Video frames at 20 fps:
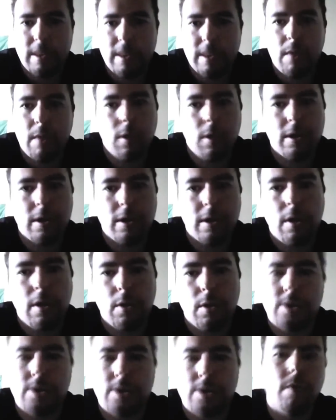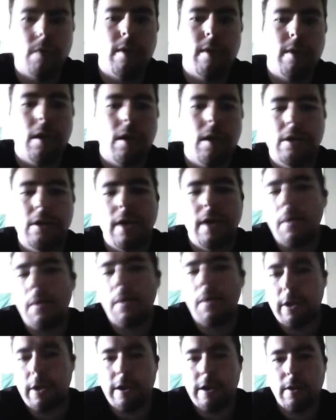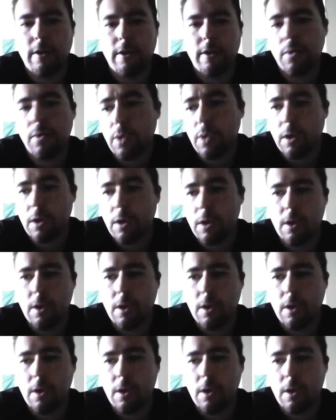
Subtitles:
and they want to know what's going on, and they want to know